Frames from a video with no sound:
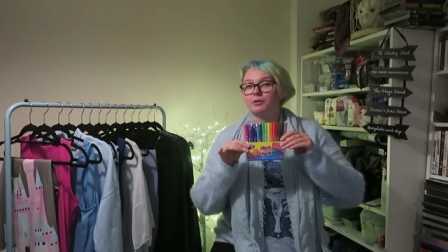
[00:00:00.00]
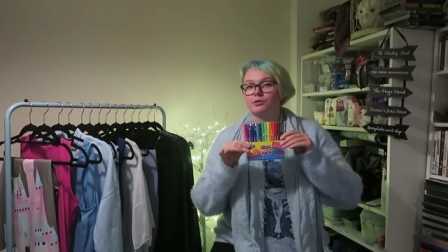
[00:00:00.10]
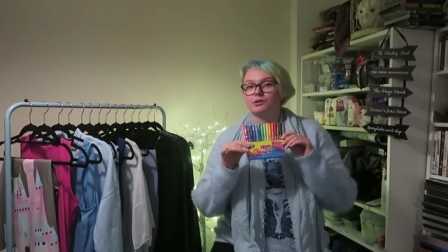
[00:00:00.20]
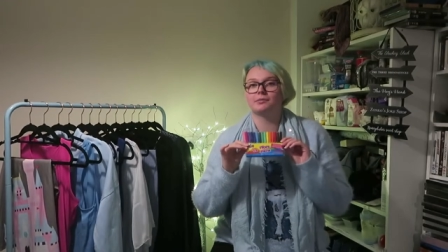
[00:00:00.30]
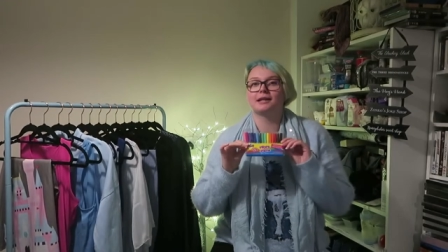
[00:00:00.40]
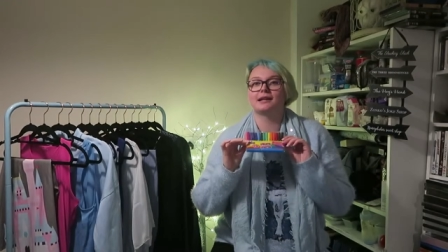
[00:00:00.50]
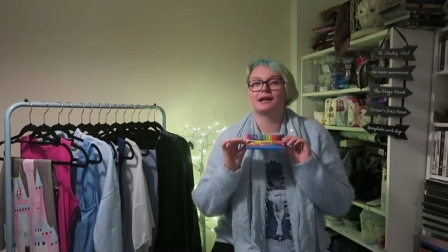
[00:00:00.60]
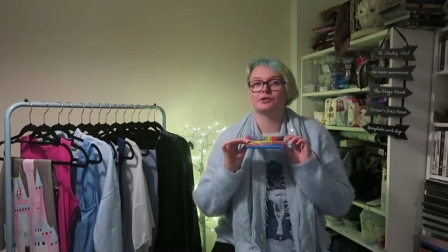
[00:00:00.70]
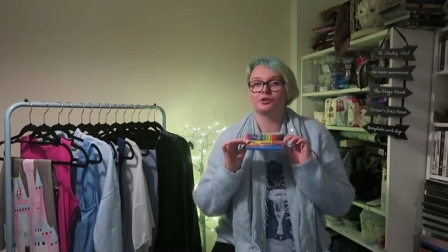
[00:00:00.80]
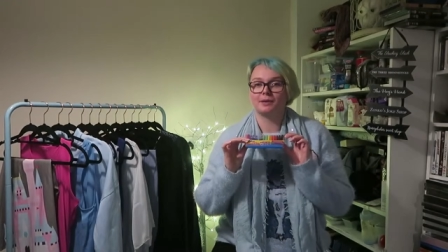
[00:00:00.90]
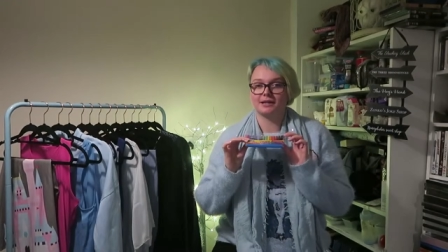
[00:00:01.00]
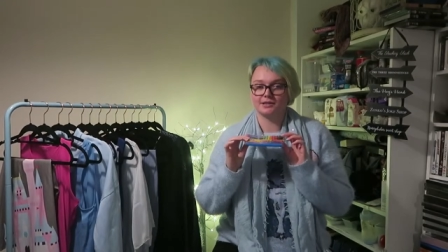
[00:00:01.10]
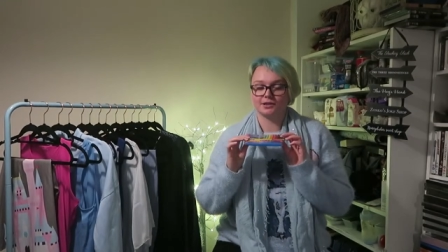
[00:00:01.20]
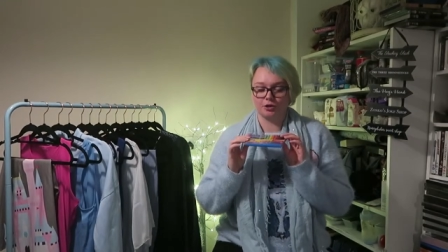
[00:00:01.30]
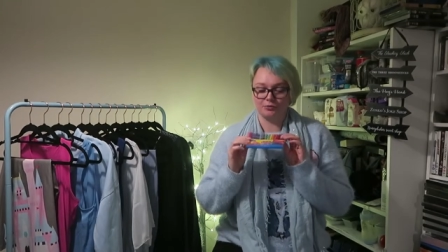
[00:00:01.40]
book with me and had no
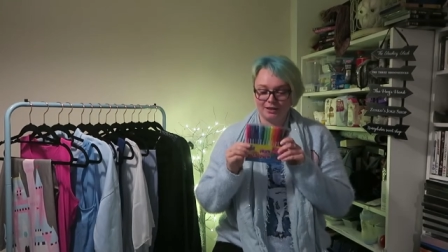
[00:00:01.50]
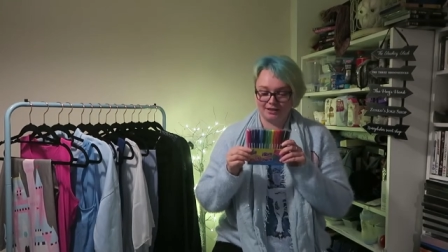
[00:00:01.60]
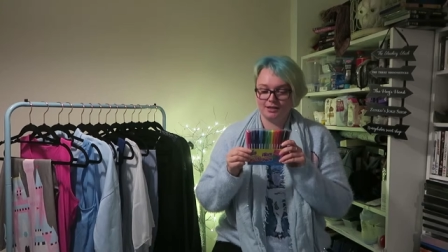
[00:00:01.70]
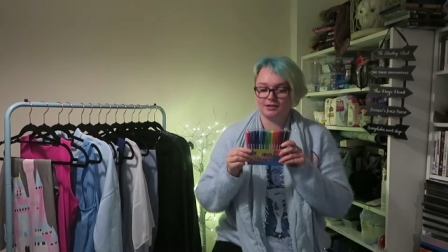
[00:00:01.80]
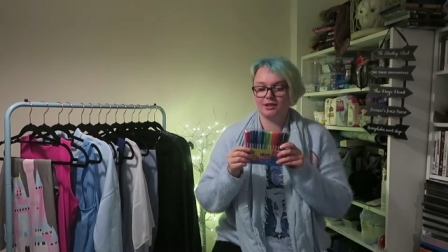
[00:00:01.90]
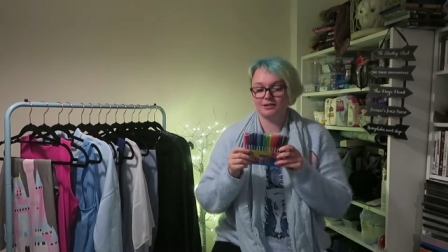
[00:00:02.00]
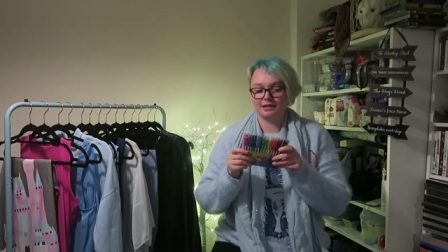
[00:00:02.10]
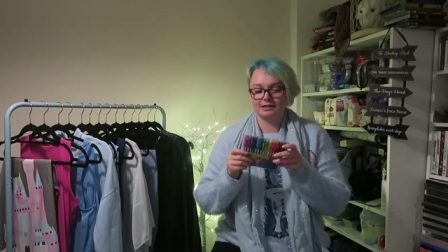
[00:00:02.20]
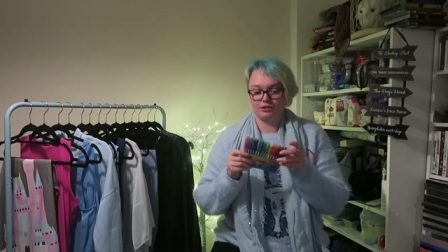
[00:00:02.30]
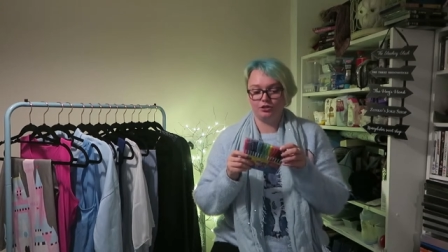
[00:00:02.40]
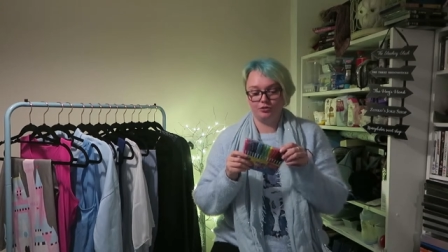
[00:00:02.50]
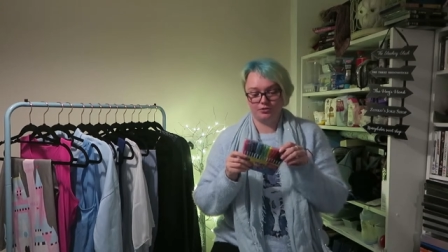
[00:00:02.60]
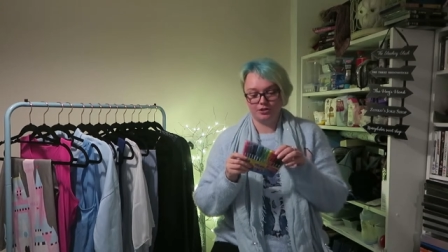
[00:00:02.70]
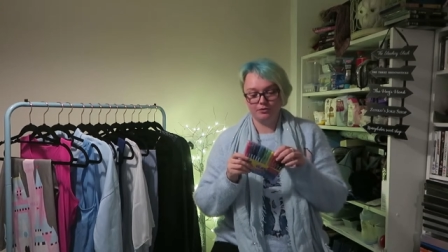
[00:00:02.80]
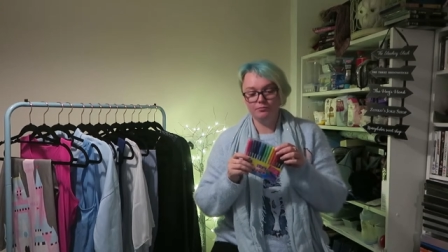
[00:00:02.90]
pens to go with it. Turns out I didn't
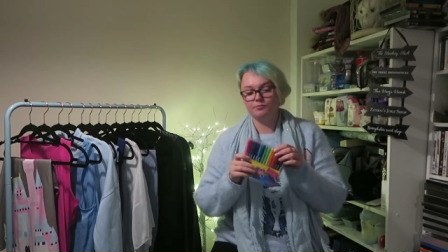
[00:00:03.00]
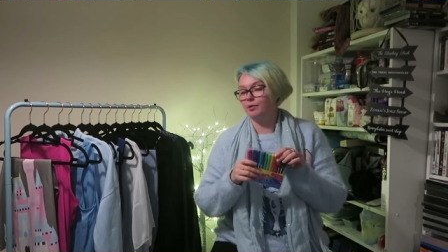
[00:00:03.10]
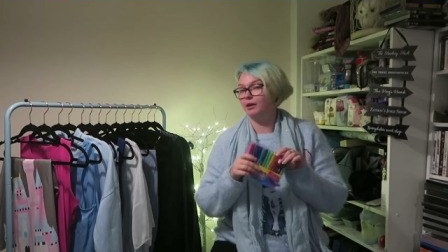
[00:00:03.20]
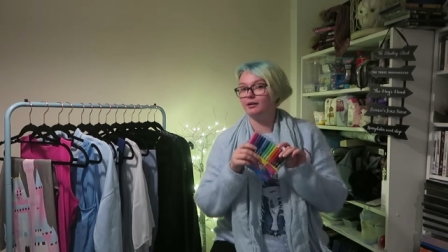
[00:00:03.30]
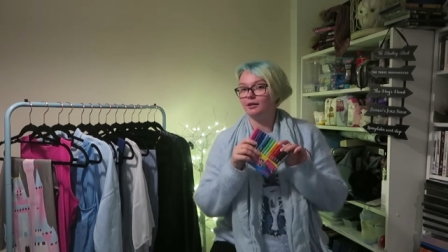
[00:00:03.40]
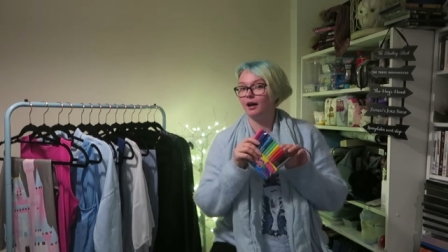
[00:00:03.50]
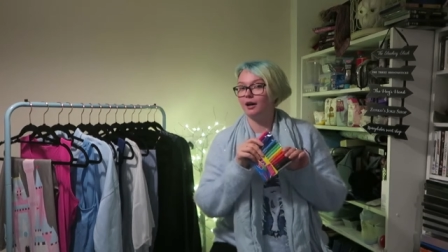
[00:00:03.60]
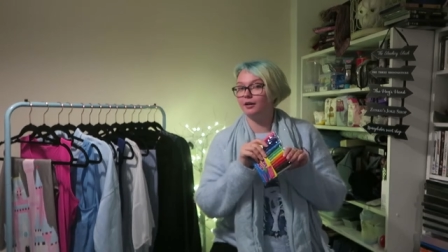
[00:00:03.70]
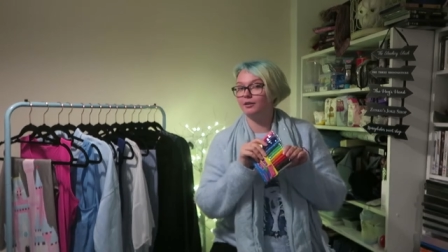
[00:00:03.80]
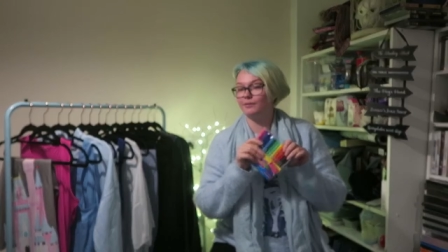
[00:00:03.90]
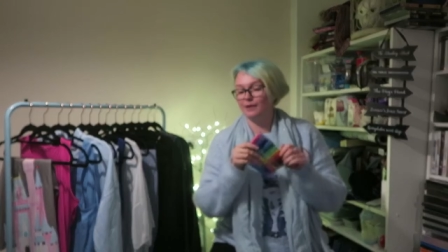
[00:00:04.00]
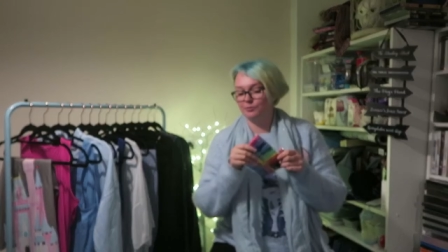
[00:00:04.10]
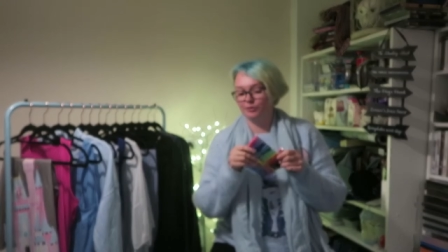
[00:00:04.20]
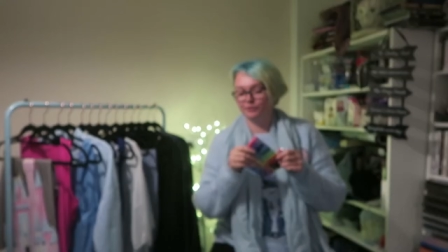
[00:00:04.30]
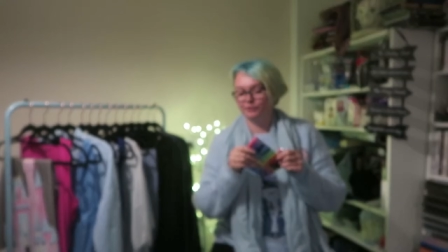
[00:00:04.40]
use them, but I really
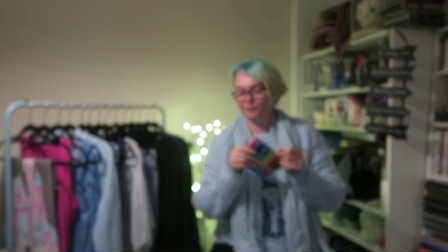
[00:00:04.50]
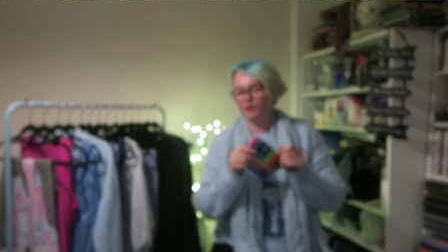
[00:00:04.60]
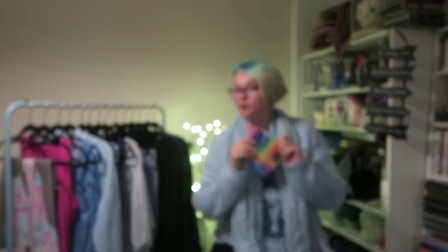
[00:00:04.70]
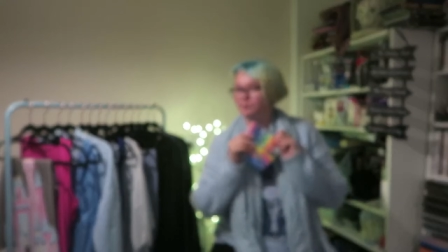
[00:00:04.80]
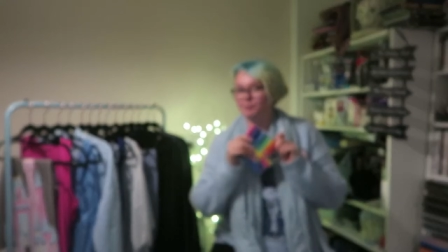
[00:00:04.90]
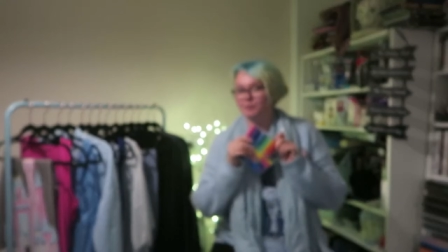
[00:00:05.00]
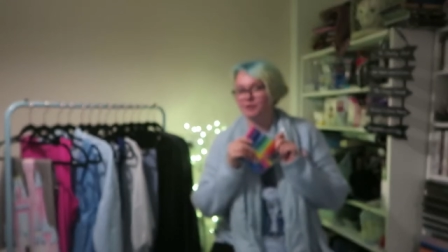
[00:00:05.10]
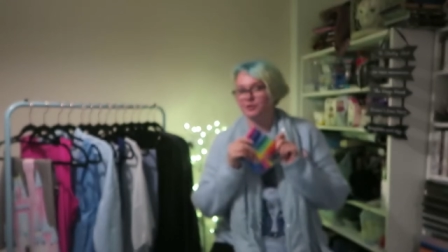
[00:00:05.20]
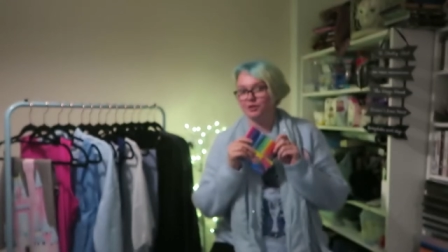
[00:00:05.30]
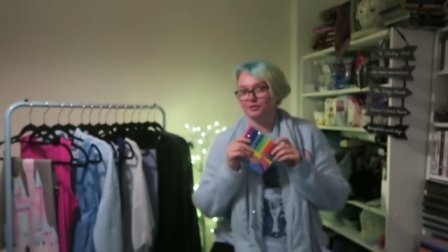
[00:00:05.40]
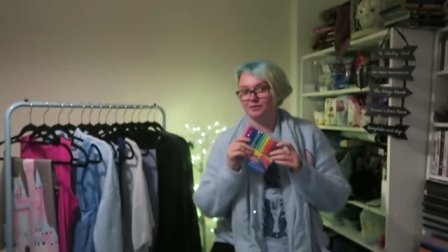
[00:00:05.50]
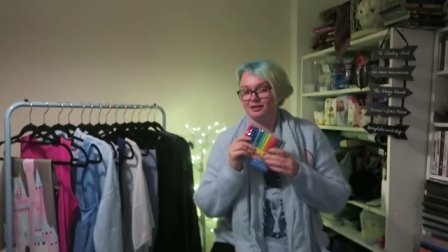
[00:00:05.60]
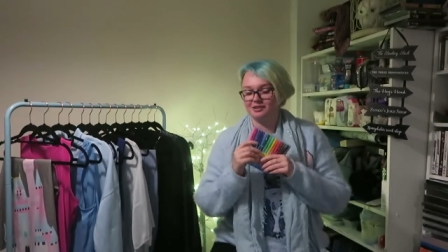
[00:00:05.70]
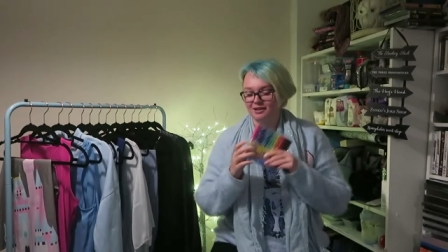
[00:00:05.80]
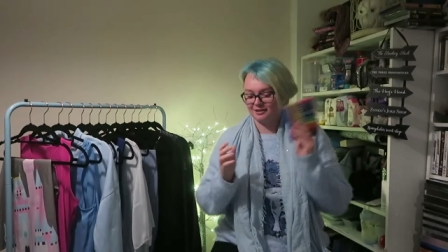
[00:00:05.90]
want them for when I do my bullet journal and
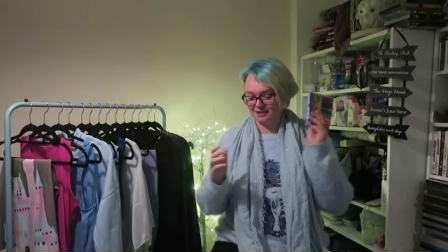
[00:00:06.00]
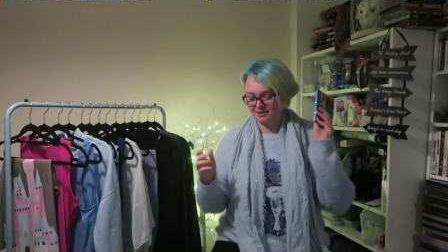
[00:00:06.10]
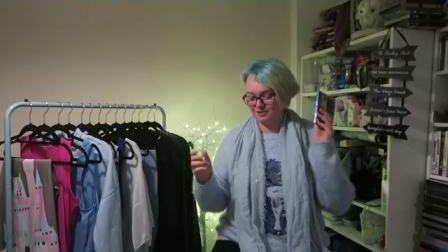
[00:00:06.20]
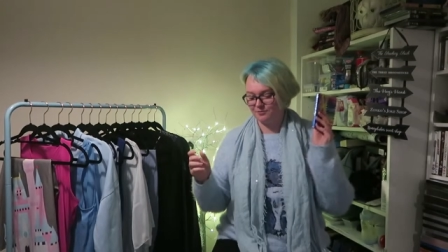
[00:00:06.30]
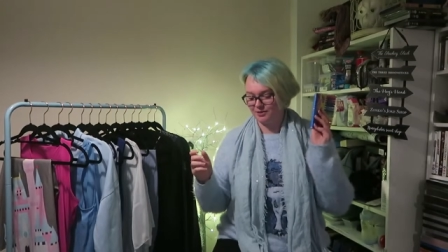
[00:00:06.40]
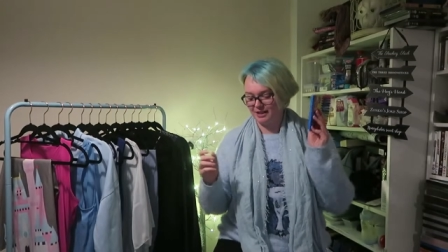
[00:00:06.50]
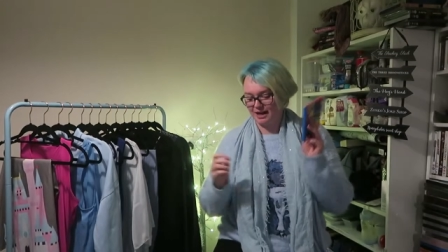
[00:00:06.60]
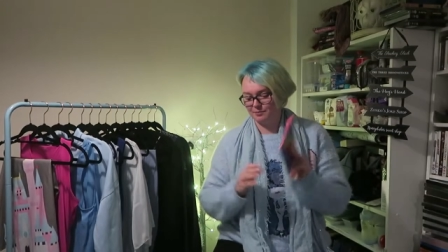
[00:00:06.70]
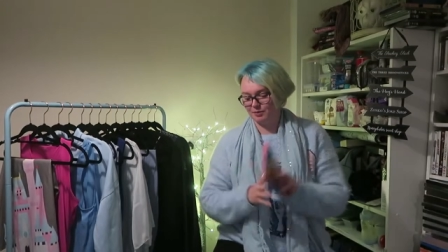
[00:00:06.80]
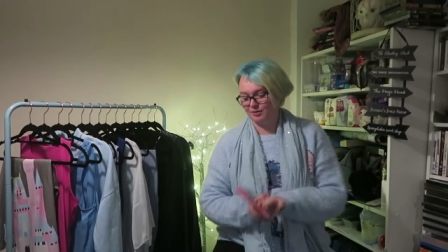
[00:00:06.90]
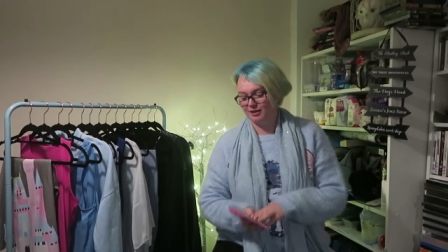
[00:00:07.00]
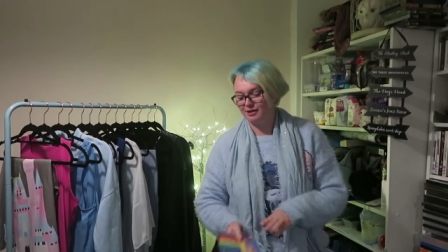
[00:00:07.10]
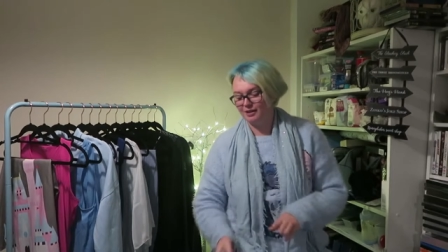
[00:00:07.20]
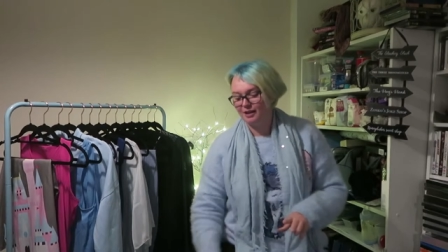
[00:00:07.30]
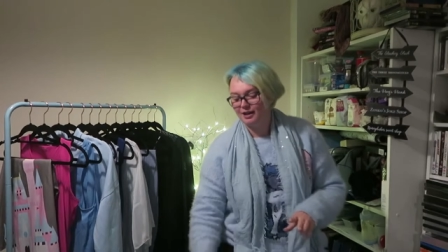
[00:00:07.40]
things like that, so I'm really happy with it.